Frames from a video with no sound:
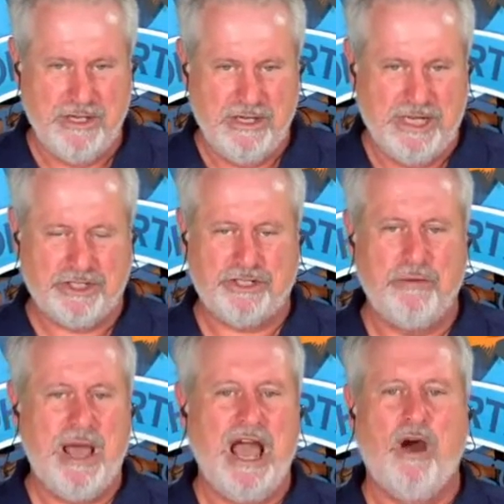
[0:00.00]
that
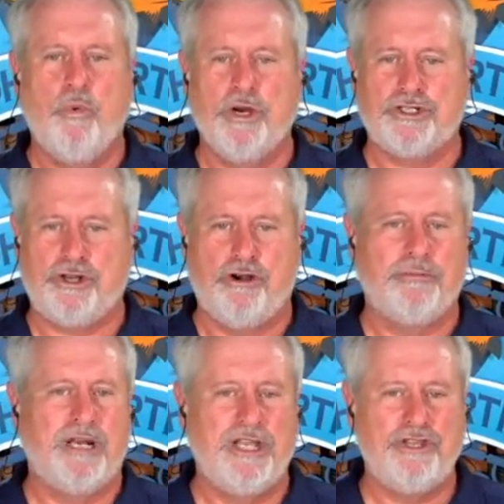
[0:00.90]
somehow we're
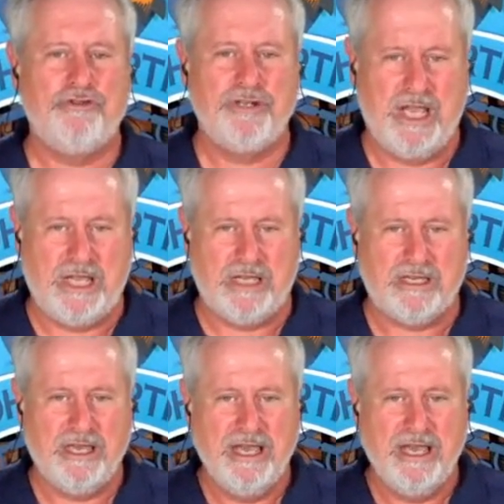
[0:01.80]
terminally unique